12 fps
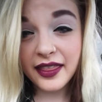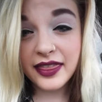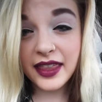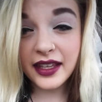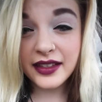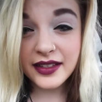
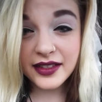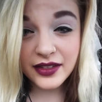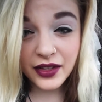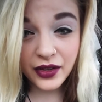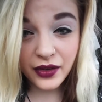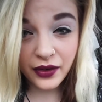That's
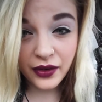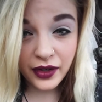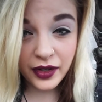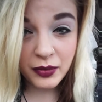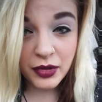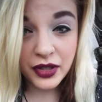
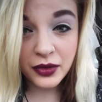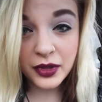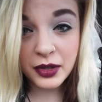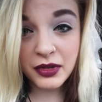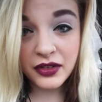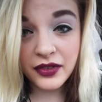good, but you'll want to be